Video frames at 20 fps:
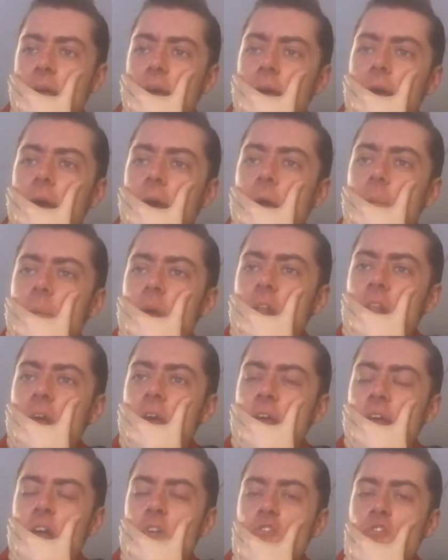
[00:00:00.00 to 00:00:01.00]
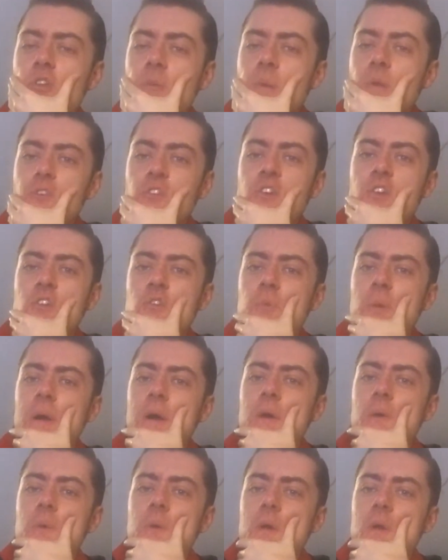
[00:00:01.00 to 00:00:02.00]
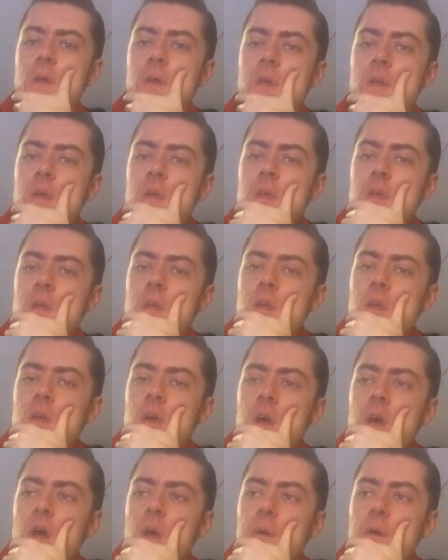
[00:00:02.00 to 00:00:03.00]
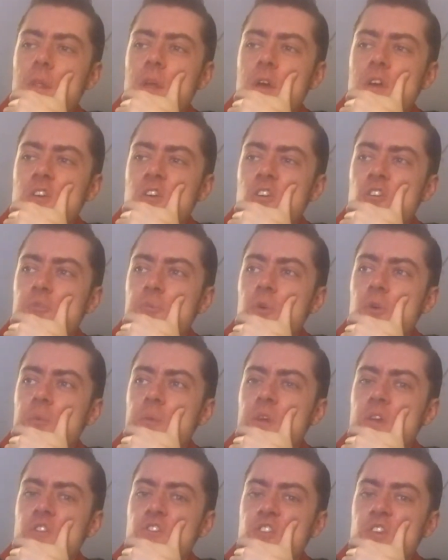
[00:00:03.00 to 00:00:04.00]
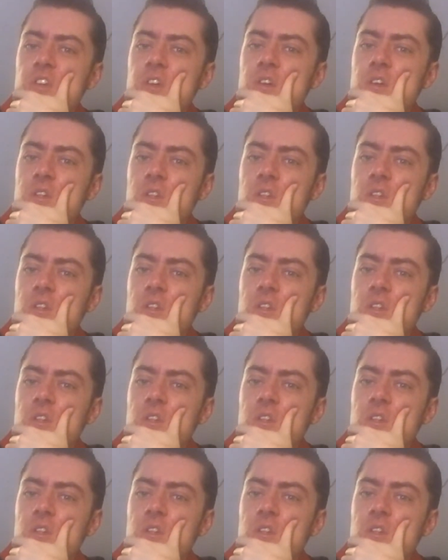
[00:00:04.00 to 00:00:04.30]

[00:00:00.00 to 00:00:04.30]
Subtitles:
I like country music as well. I like gospel music.